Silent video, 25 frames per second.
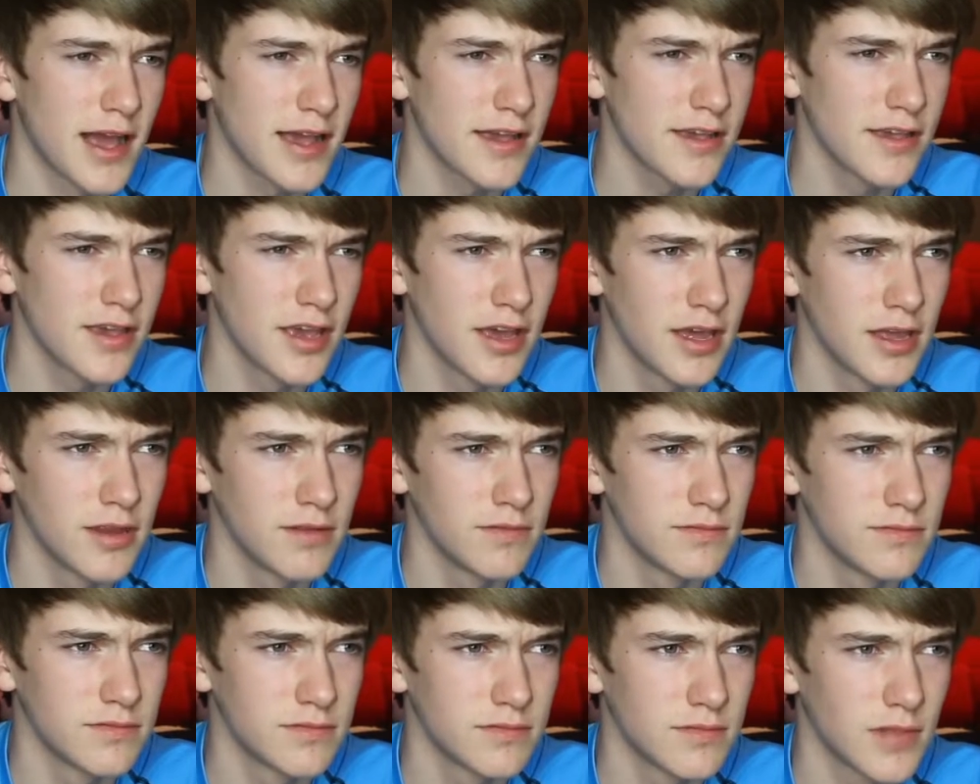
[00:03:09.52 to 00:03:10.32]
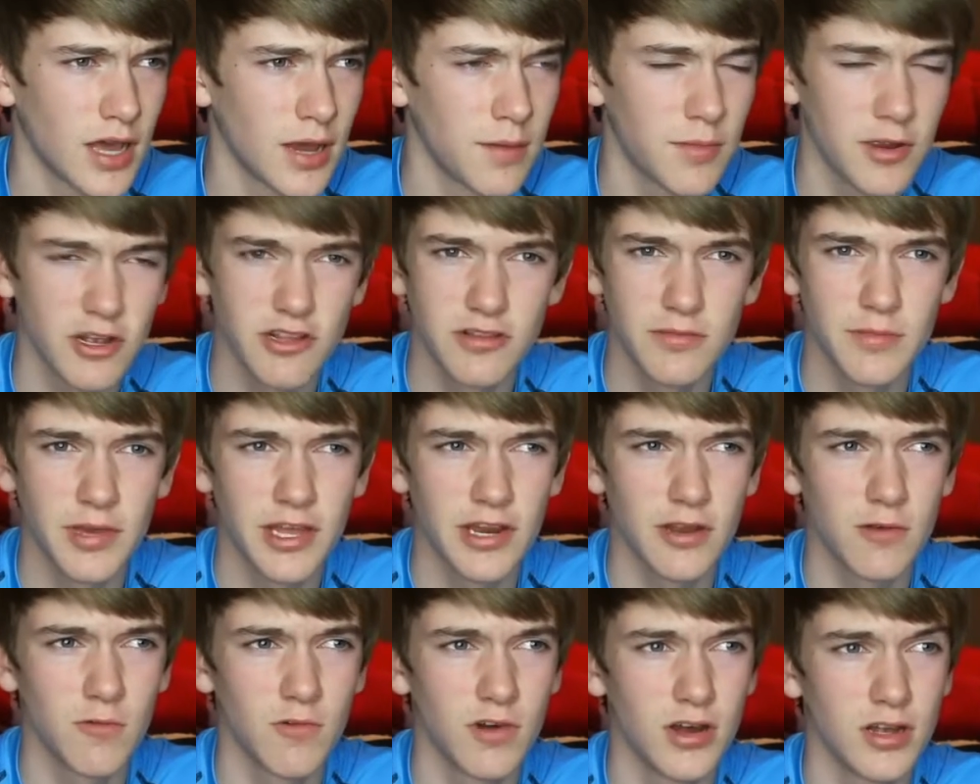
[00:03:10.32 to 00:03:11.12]
back again. I barely
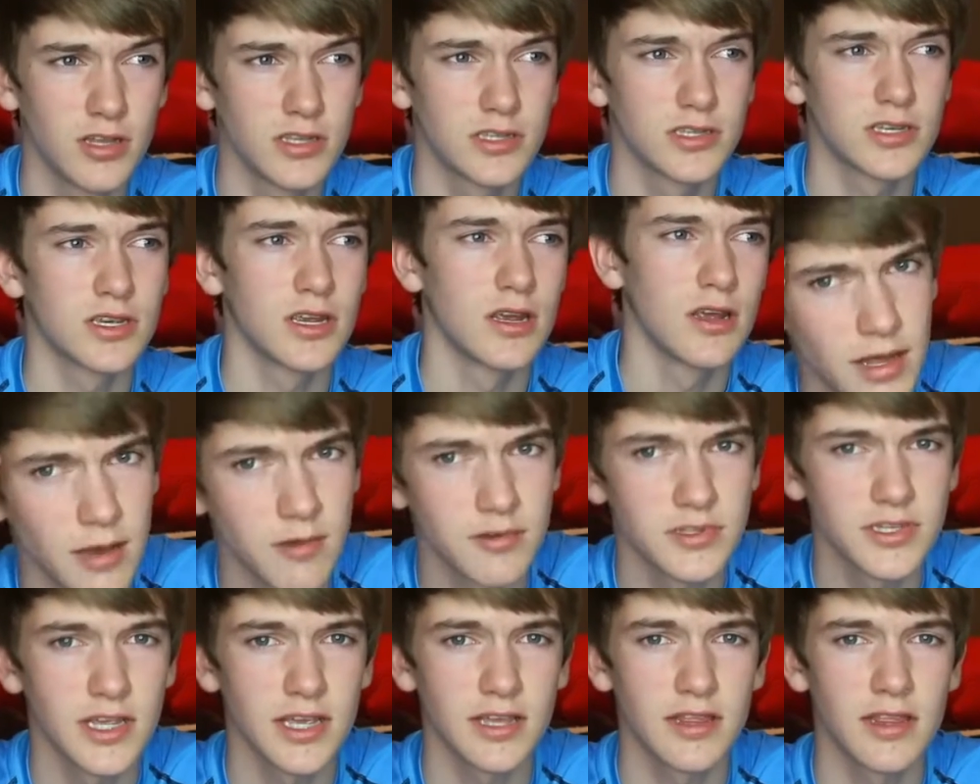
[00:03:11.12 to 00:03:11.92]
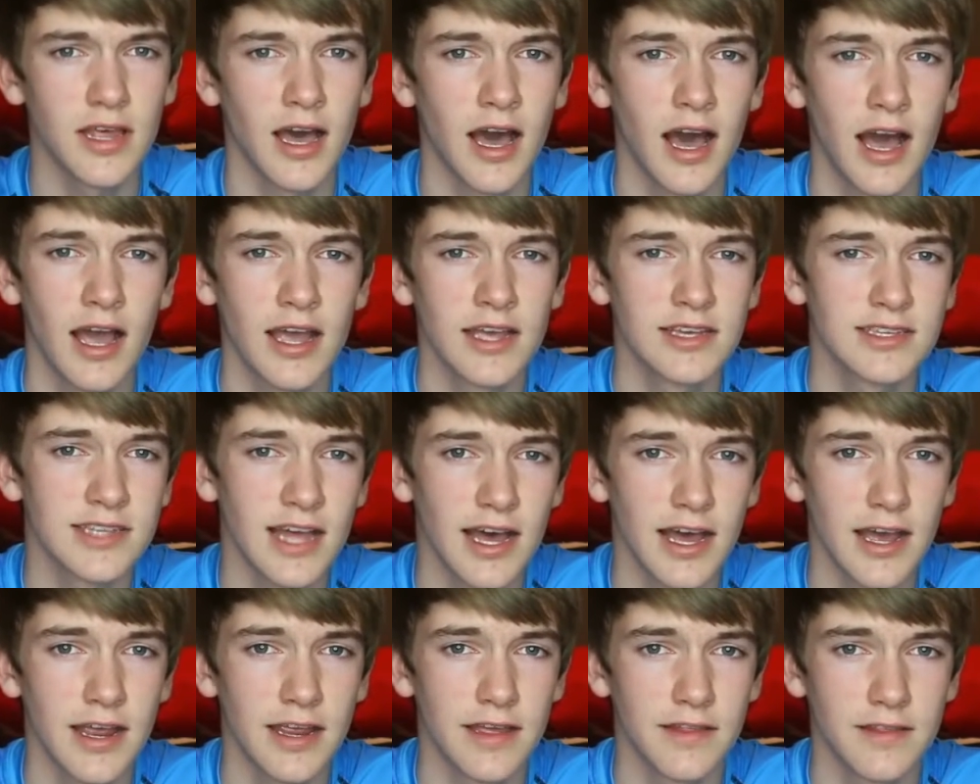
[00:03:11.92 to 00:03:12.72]
made it once. That was like the highest
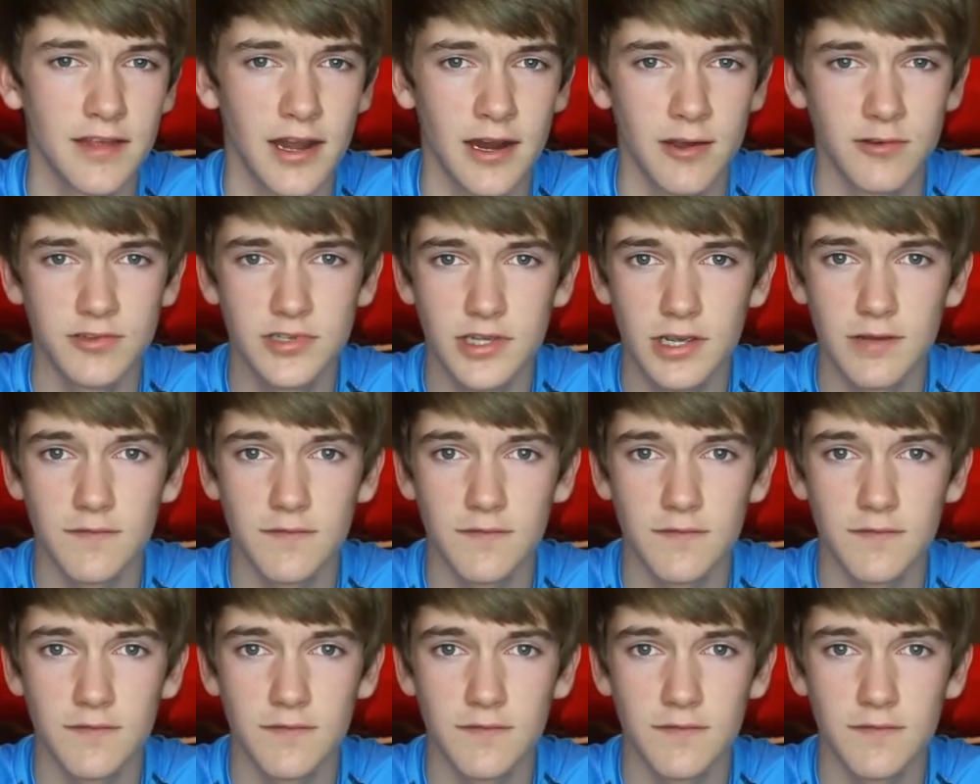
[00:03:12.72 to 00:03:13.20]
height that I was